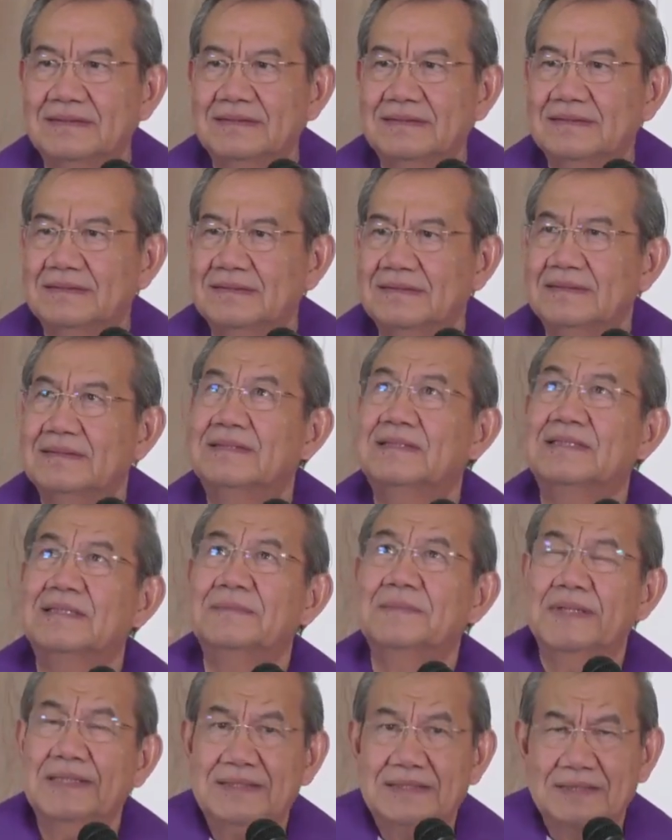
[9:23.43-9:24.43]
She
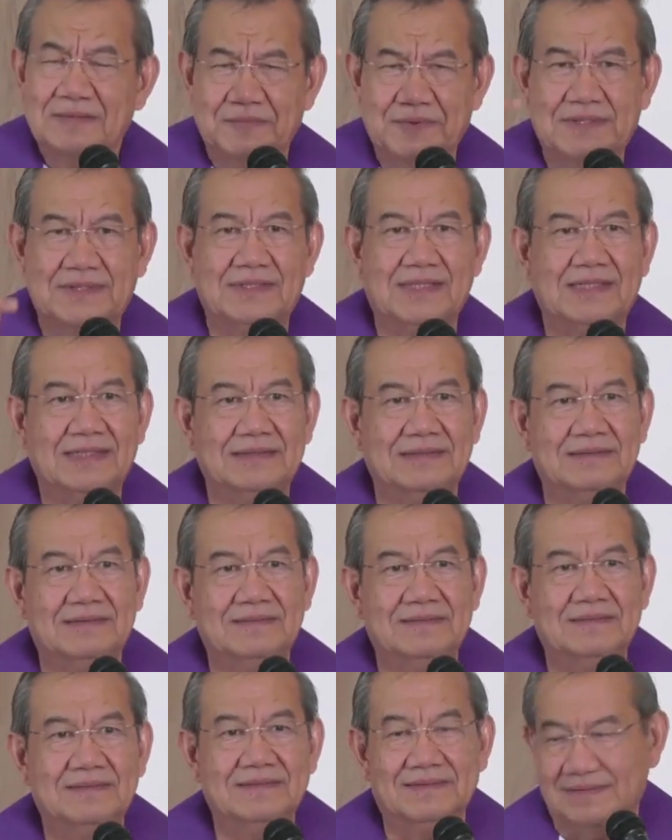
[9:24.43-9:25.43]
made it with God.
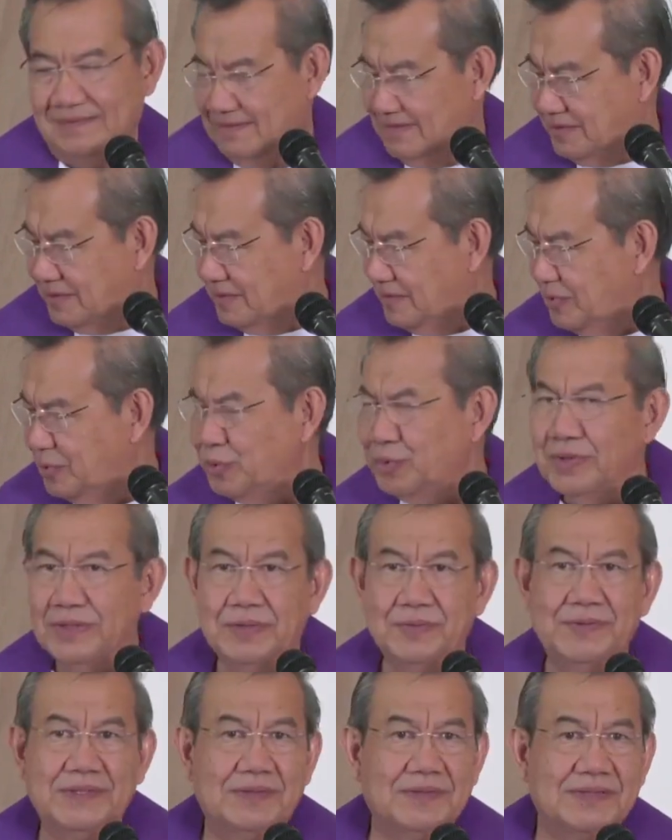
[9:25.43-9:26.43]
So who are we
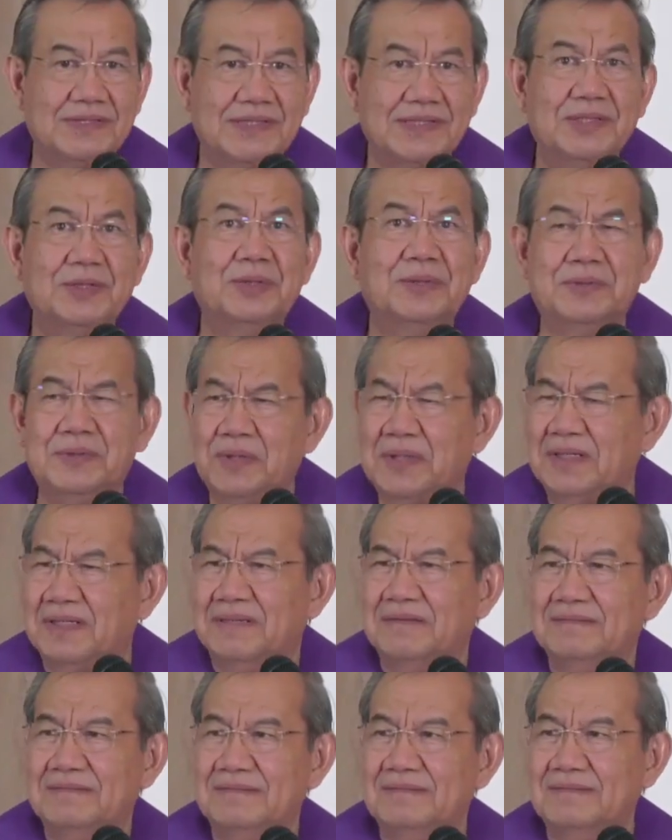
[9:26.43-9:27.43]
to say you're wrong?
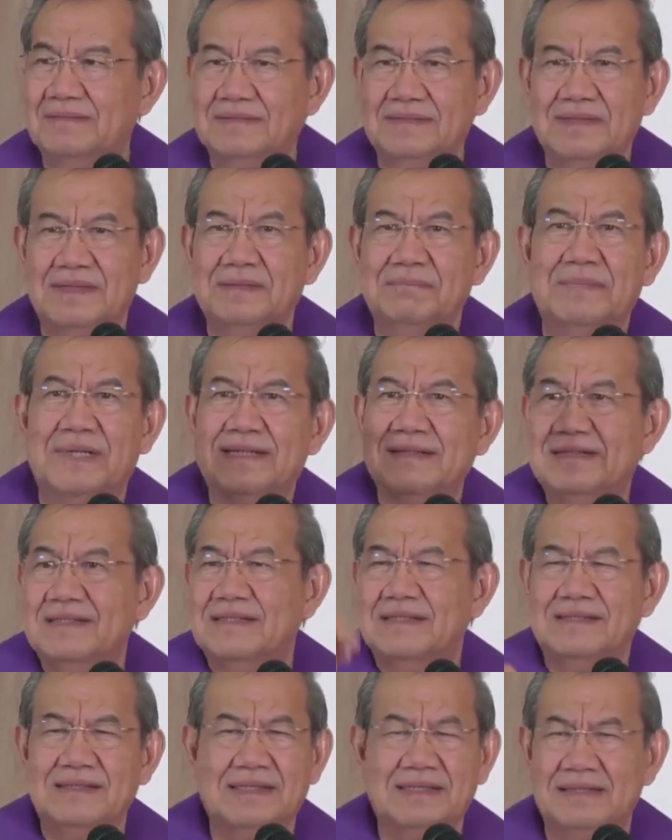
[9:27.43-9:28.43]
Martyr
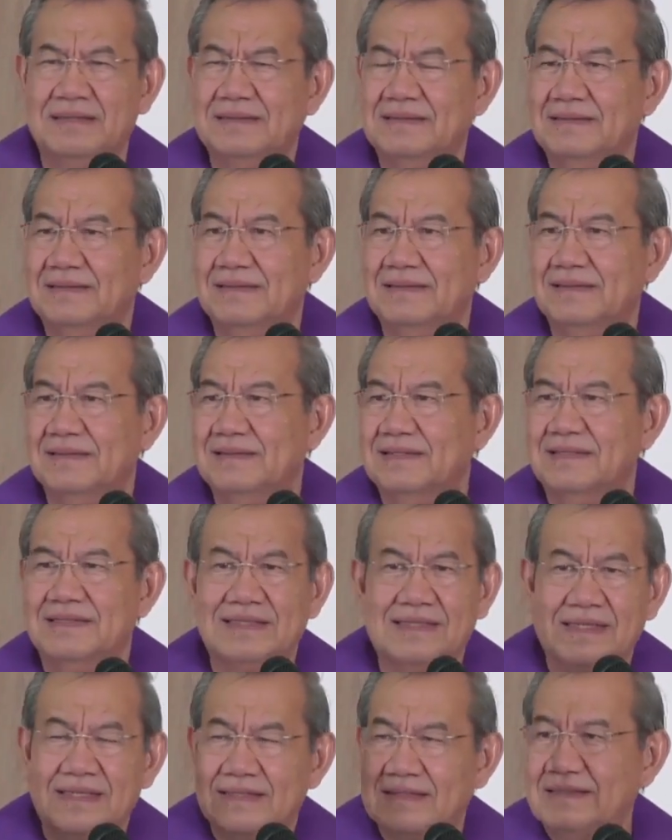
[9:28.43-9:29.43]
ka,
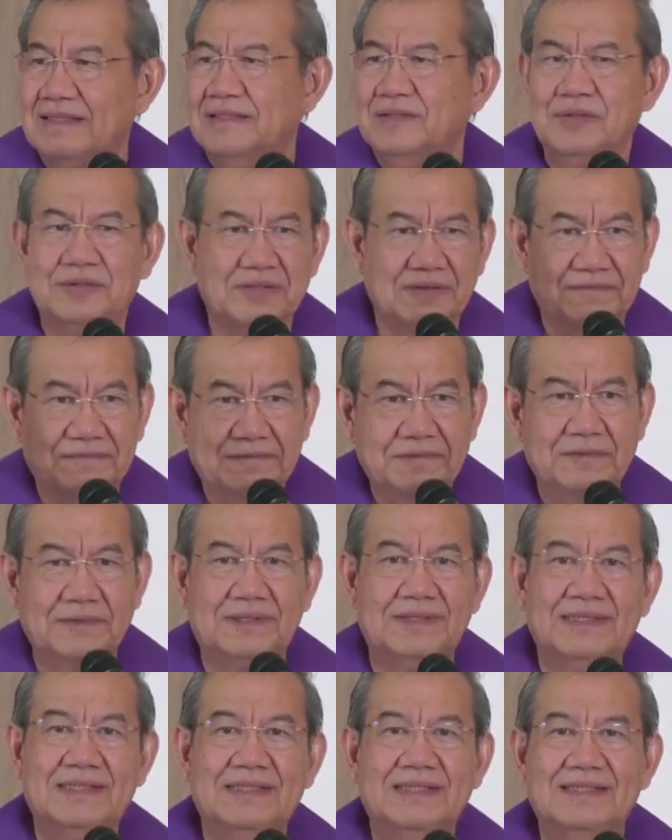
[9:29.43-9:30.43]
siraka, you're a fool.
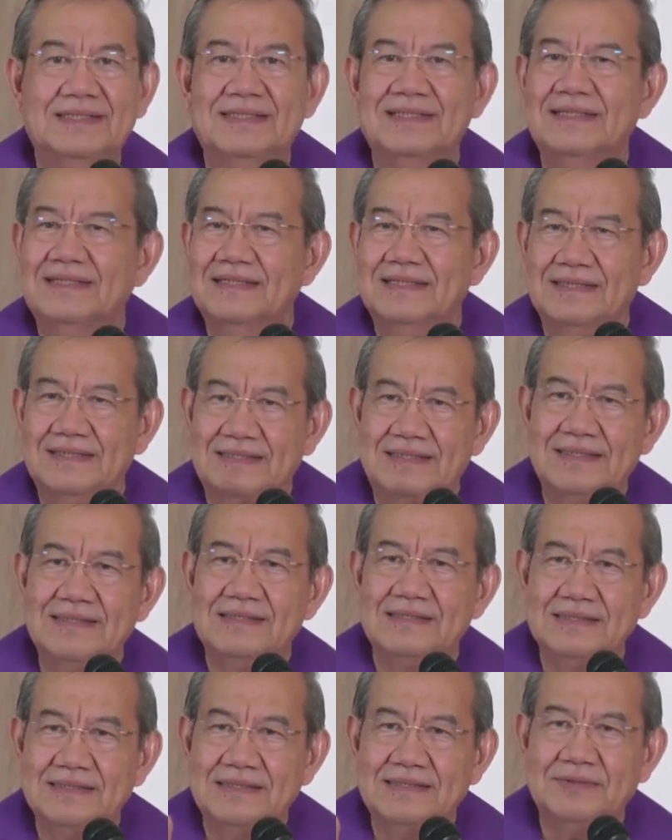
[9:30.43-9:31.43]
This
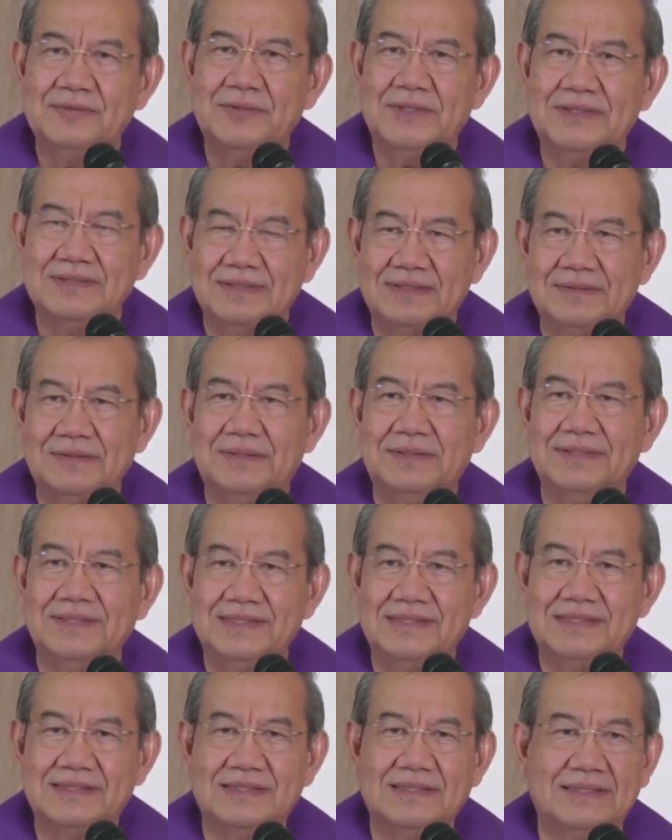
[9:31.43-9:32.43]
is what the Lord is
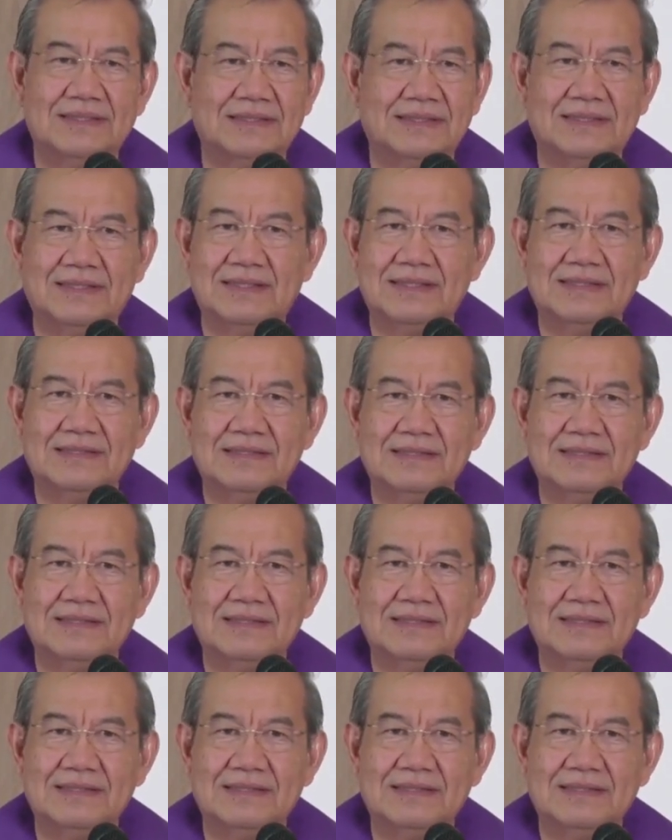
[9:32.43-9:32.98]
telling us.